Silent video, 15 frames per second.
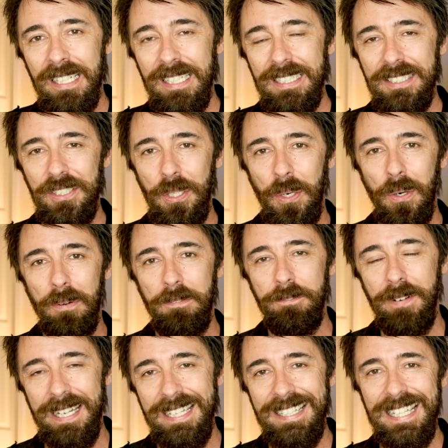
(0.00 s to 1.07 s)
in your
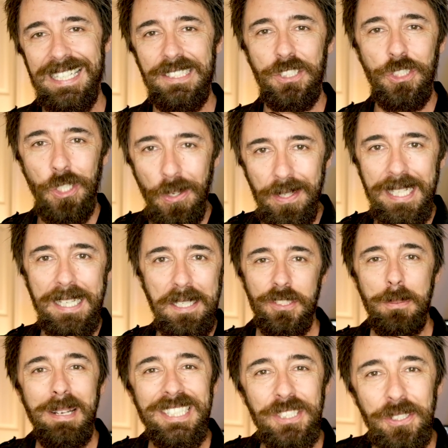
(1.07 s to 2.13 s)
faith journey.
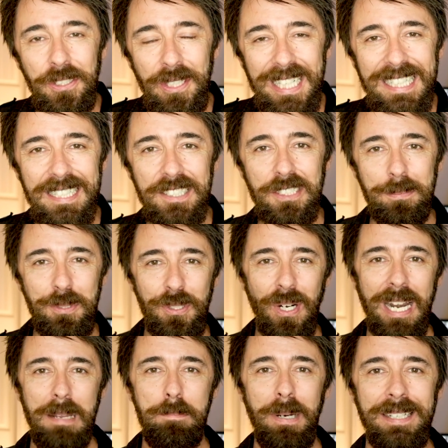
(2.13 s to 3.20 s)
So make sure you hit the
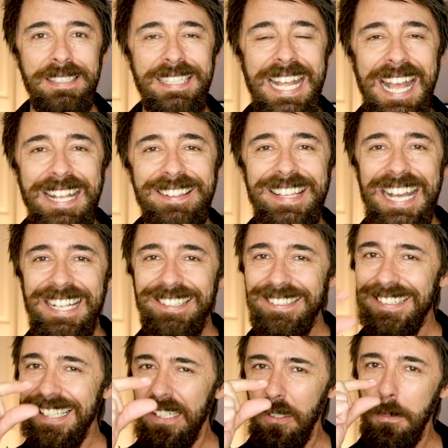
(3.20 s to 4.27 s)
subscribe button and that
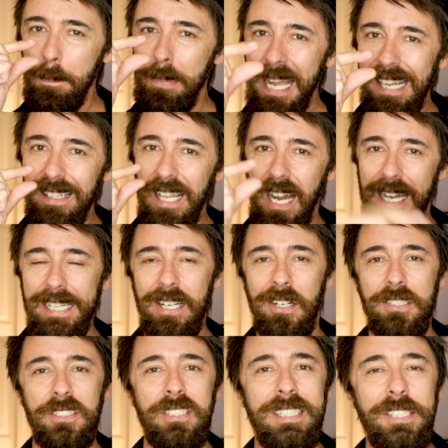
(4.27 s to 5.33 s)
little bell
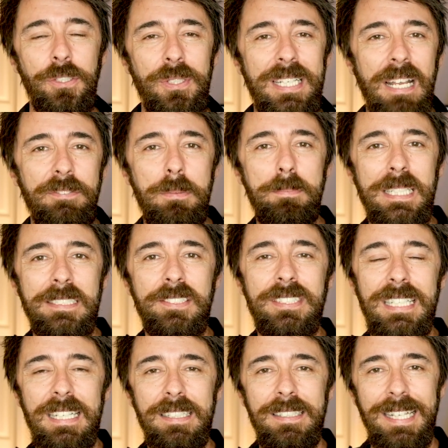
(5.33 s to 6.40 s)
icon so that you never miss
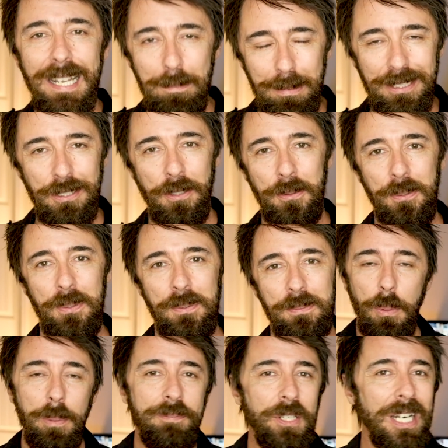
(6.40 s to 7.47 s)
an episode.
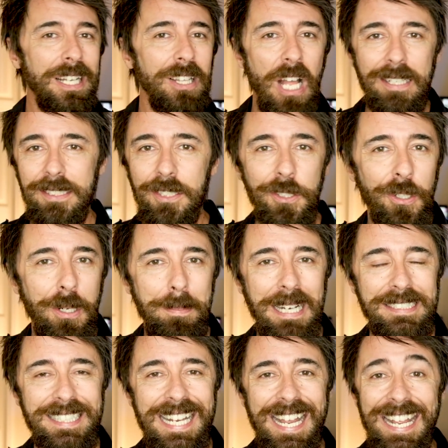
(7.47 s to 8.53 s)
Well, we've got a lot to talk
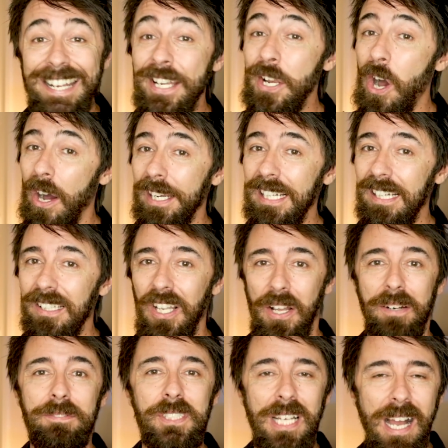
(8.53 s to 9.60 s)
about today and not a lot
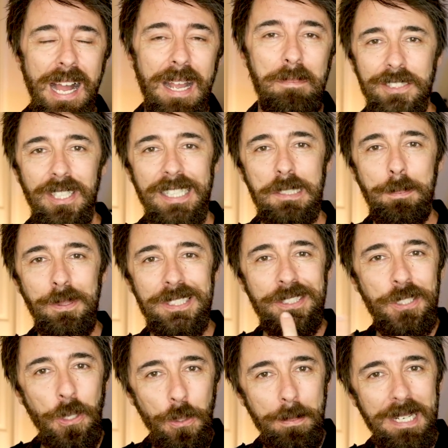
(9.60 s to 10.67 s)
of time. So let's put
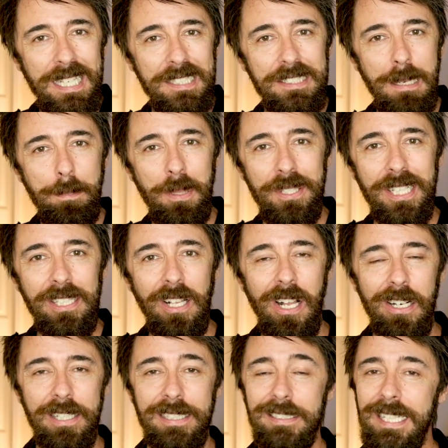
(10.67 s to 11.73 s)
2 minutes up on the
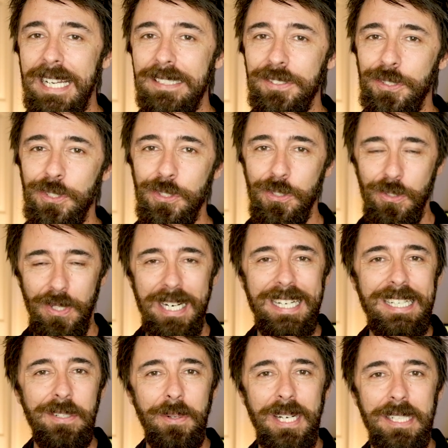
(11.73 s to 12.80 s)
clock and get straight
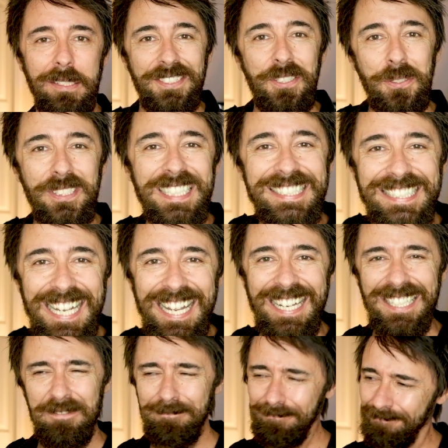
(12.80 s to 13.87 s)
into it. So
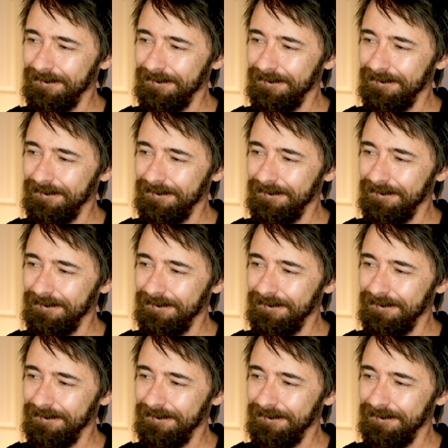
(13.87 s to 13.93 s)
today,